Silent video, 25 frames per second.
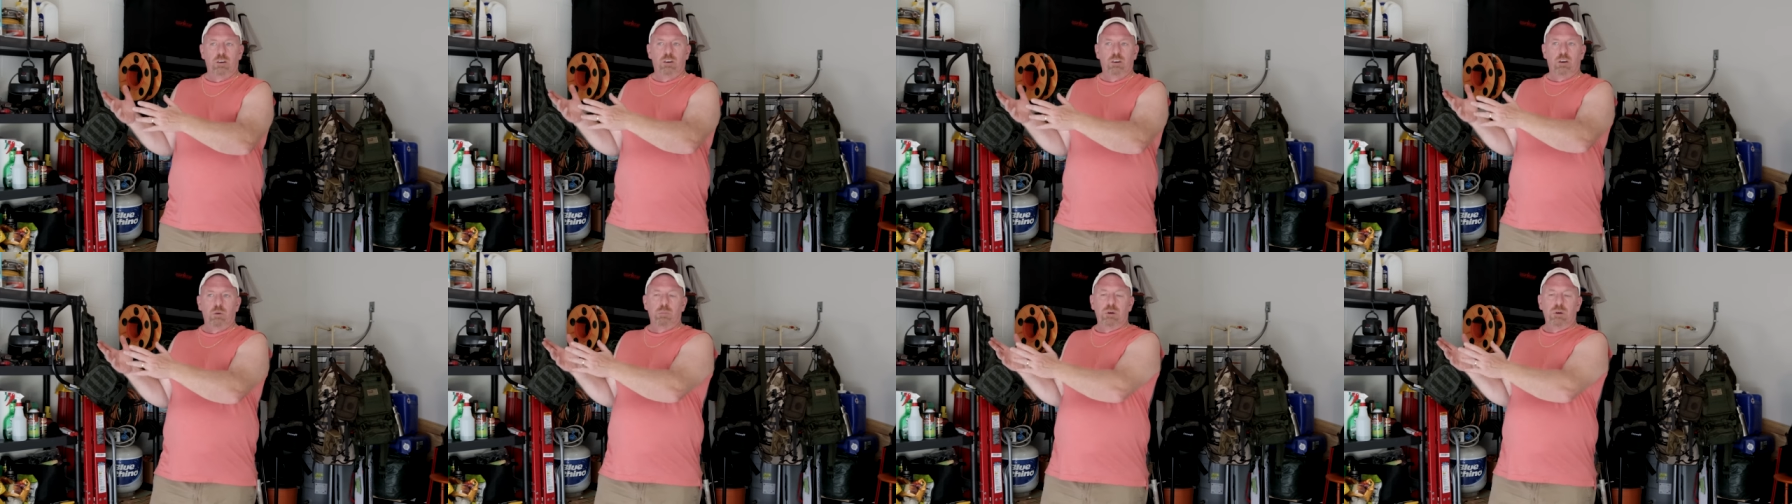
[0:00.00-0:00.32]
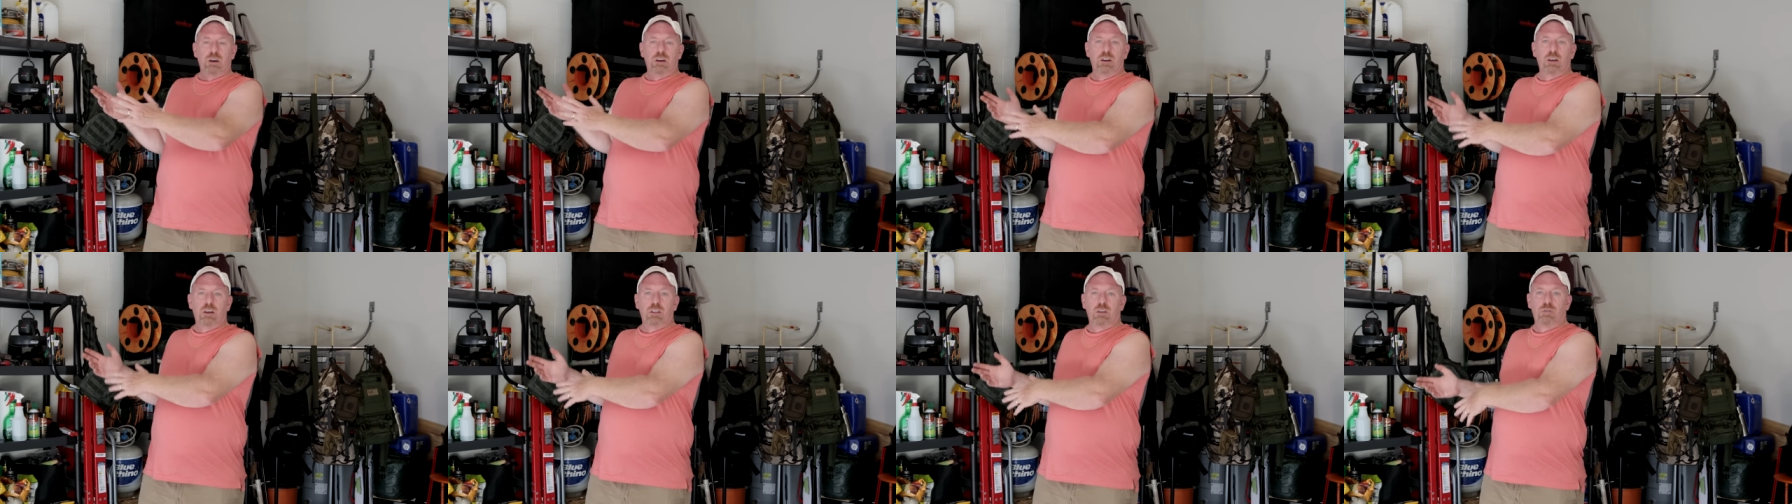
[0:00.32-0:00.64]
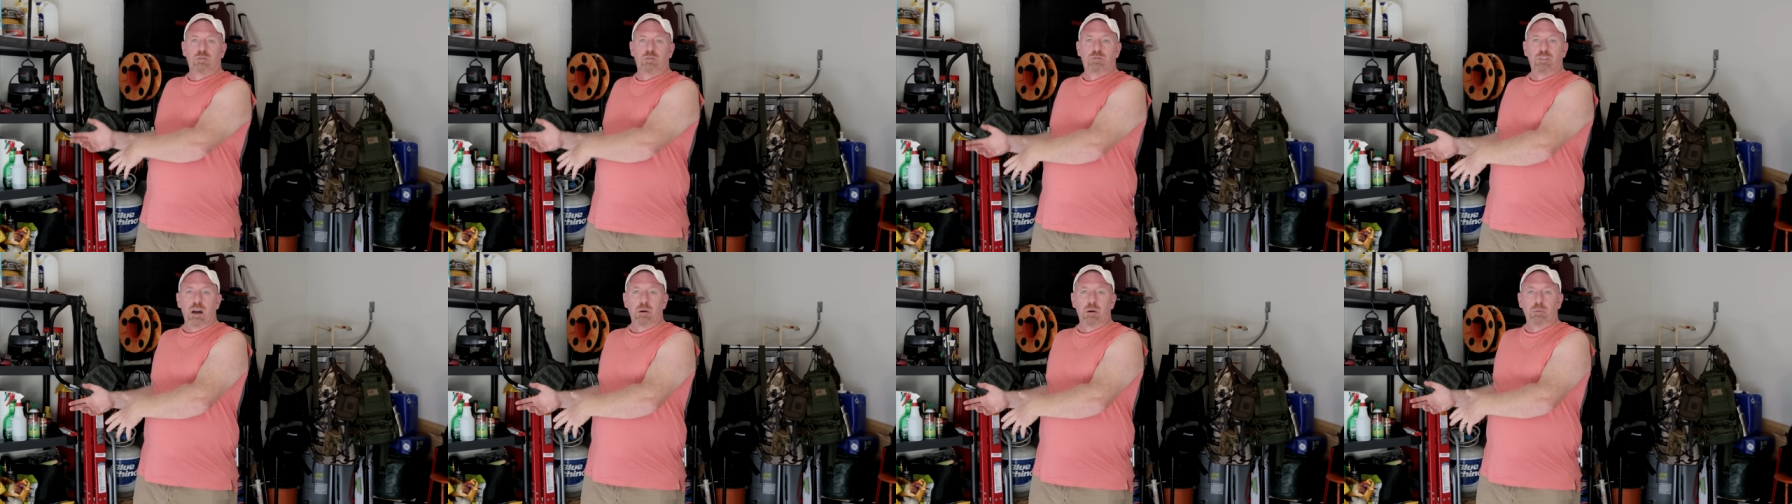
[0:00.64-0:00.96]
it could be another
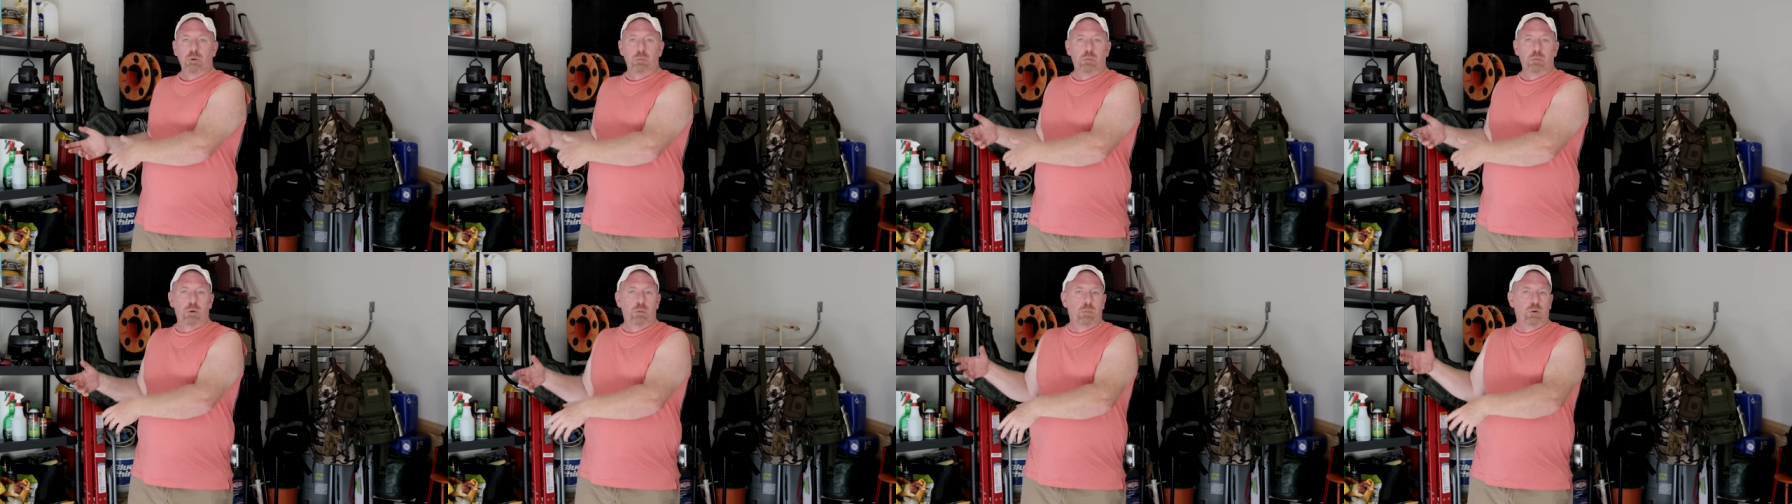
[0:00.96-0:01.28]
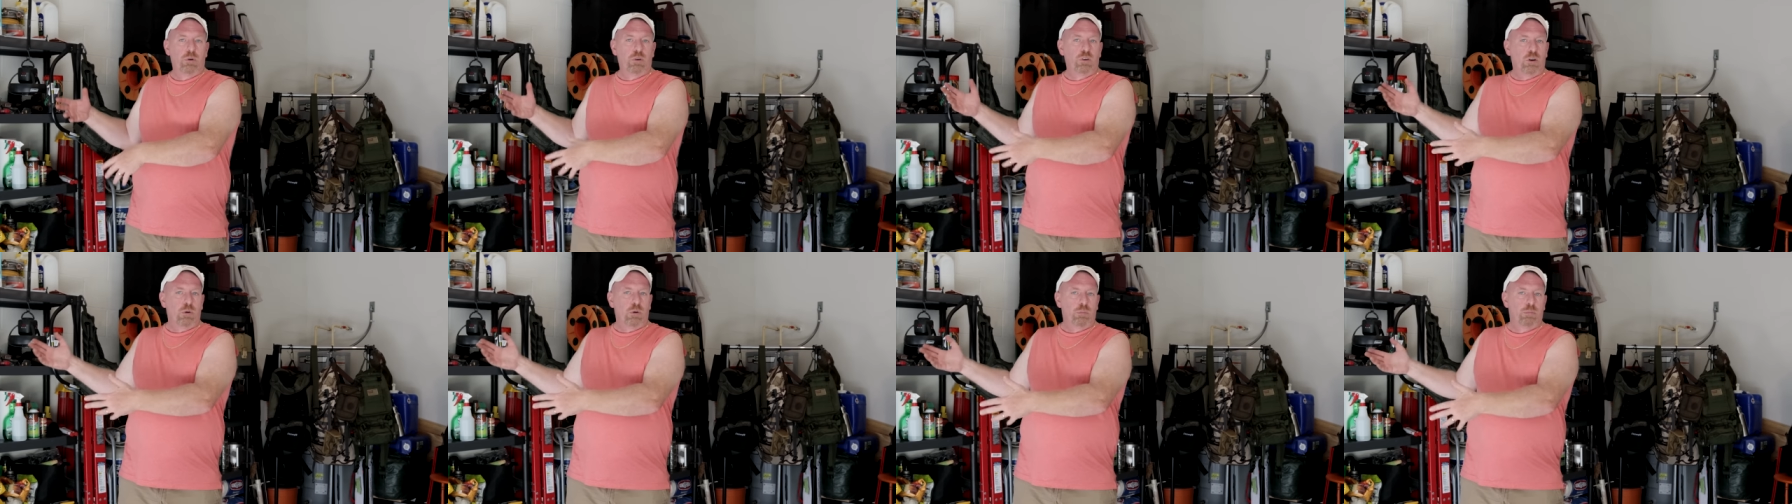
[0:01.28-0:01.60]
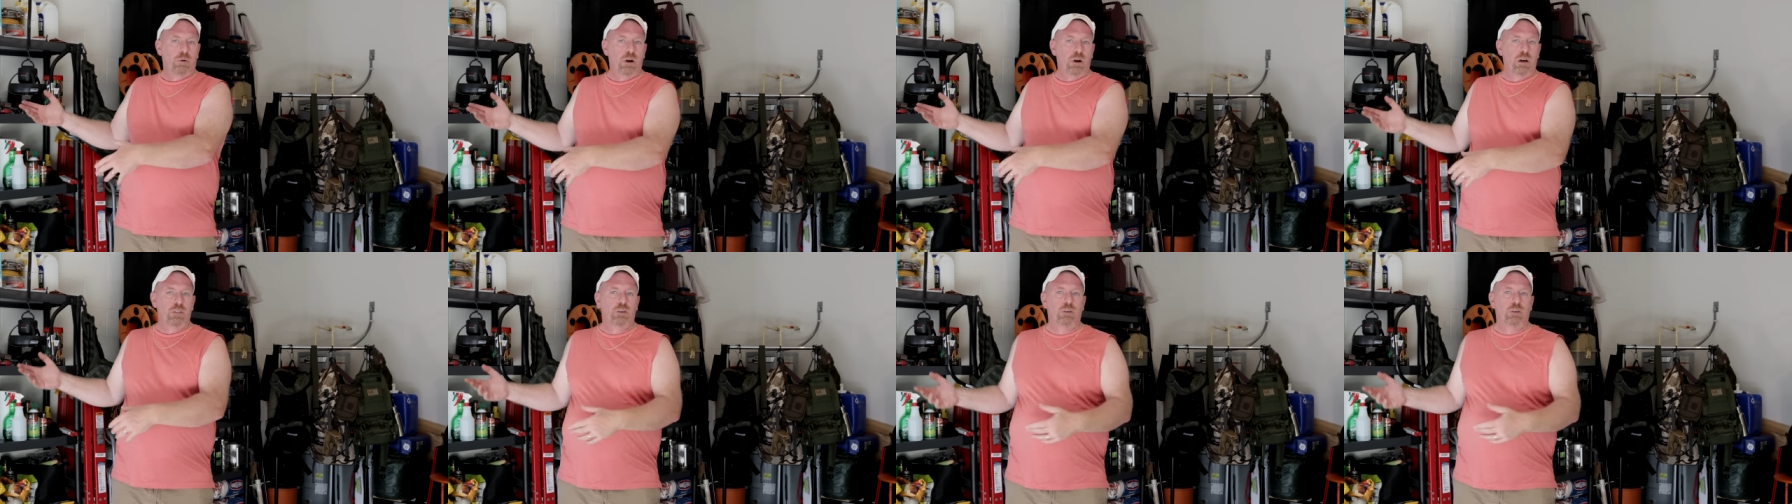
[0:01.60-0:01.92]
family member, your
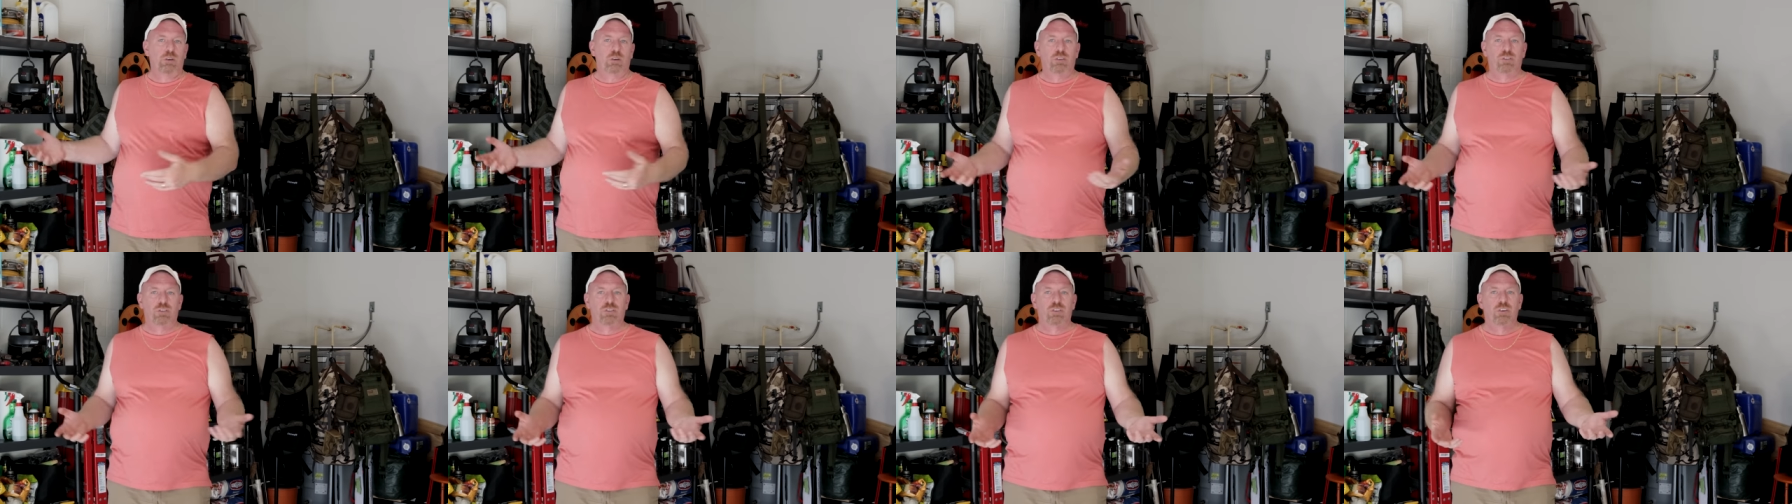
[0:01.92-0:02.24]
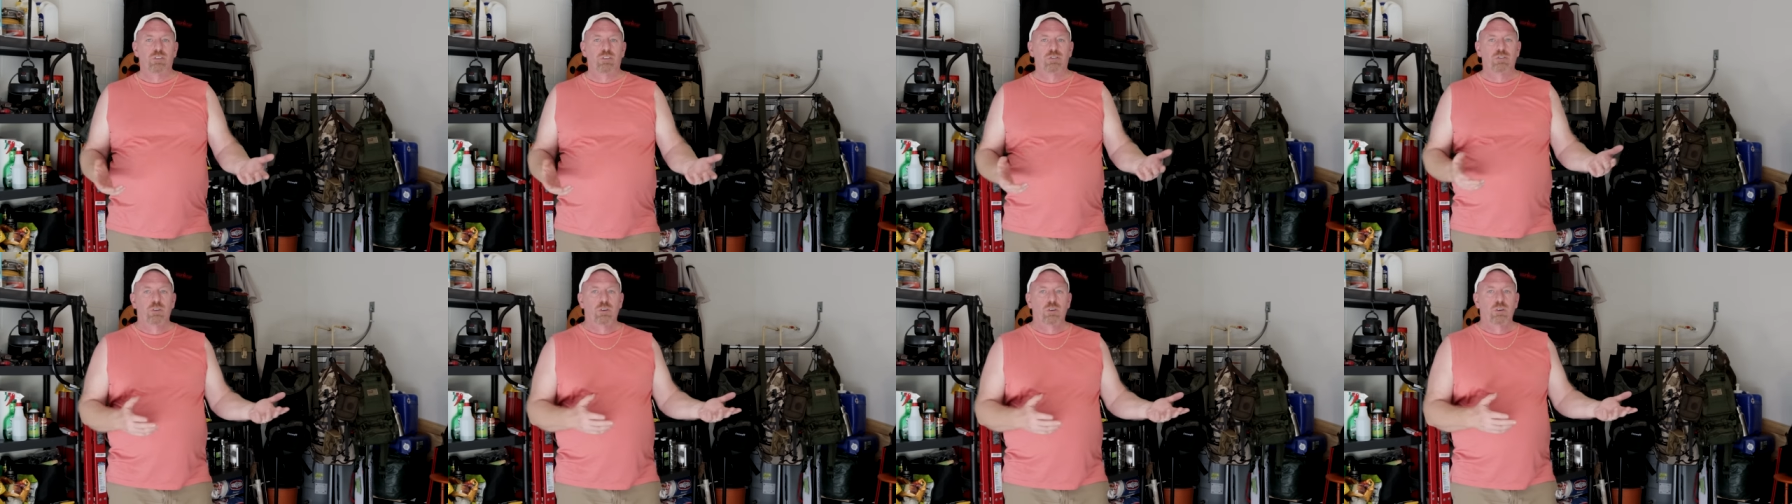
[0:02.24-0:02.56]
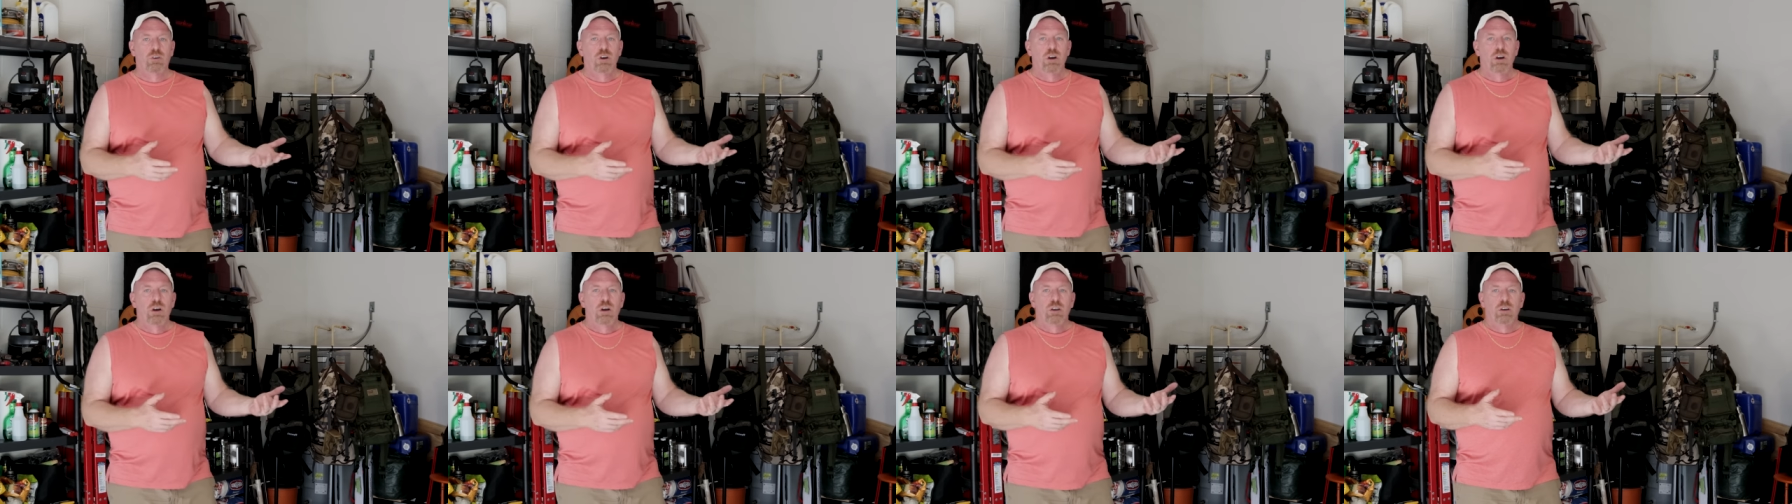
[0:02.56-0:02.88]
brother, your
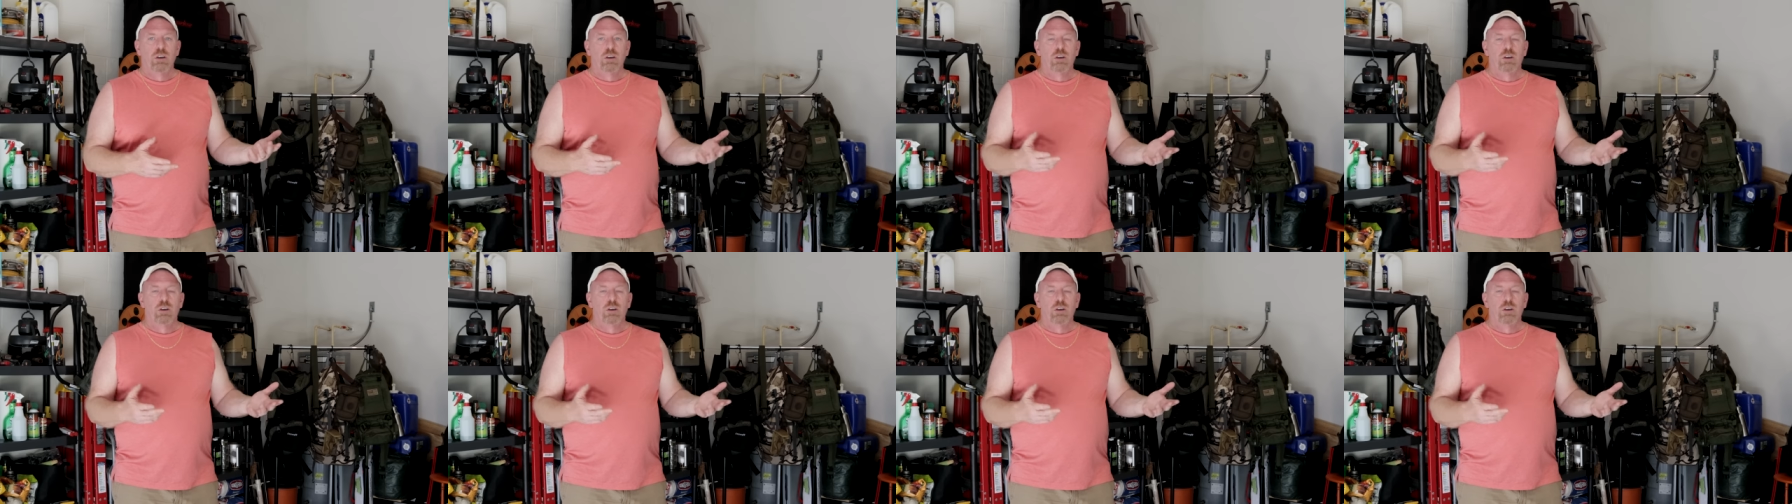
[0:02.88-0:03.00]
sister,